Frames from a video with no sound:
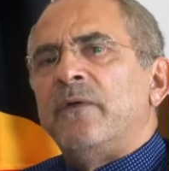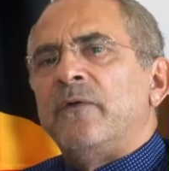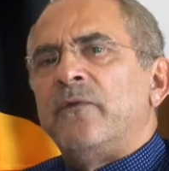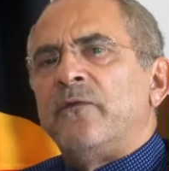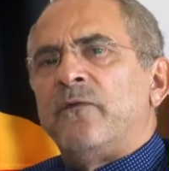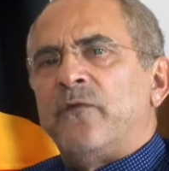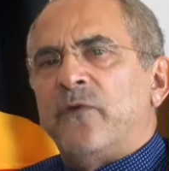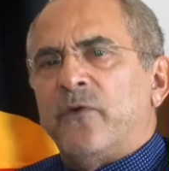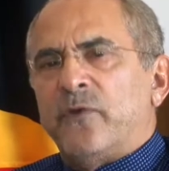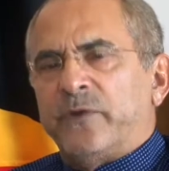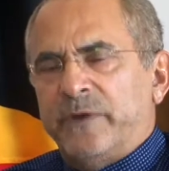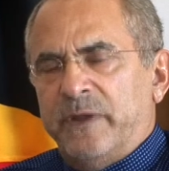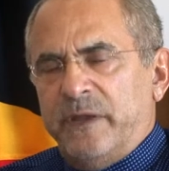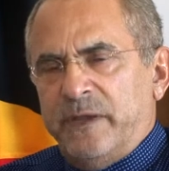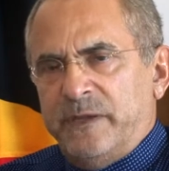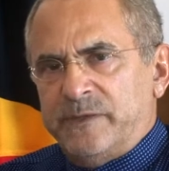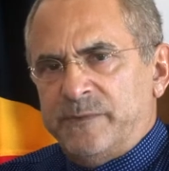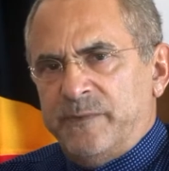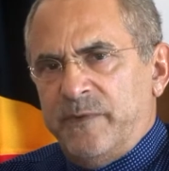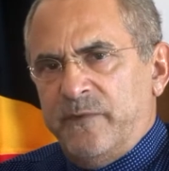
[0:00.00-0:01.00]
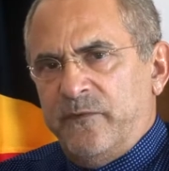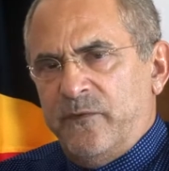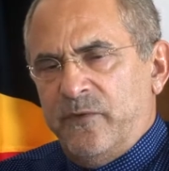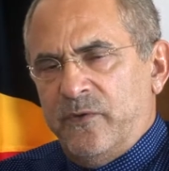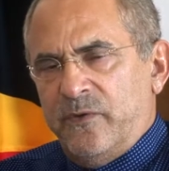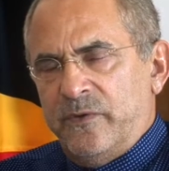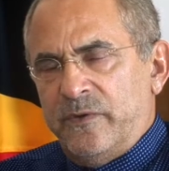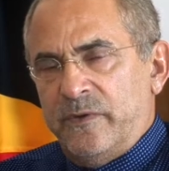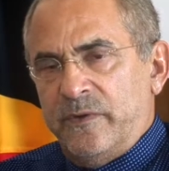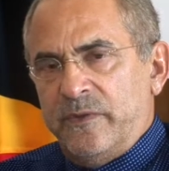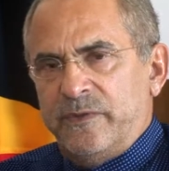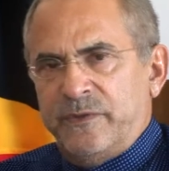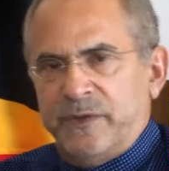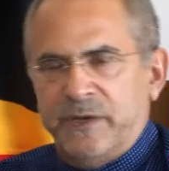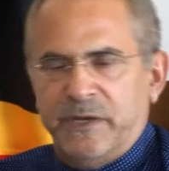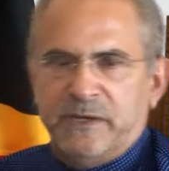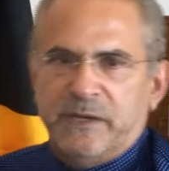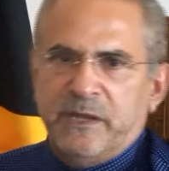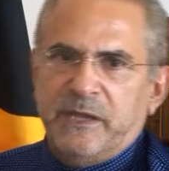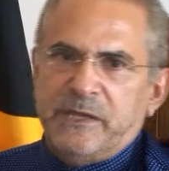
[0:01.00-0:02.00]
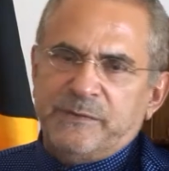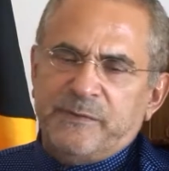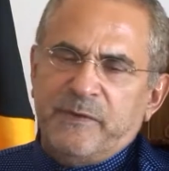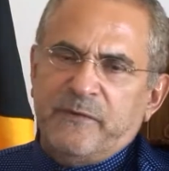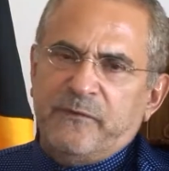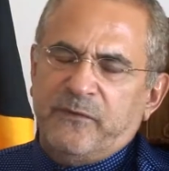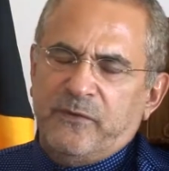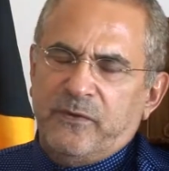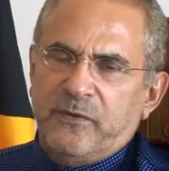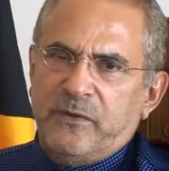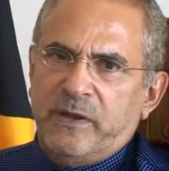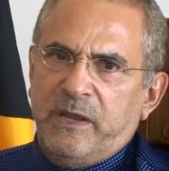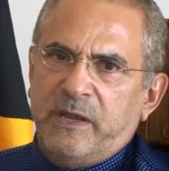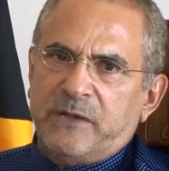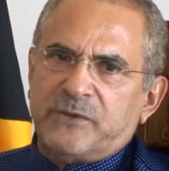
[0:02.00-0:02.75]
3 days before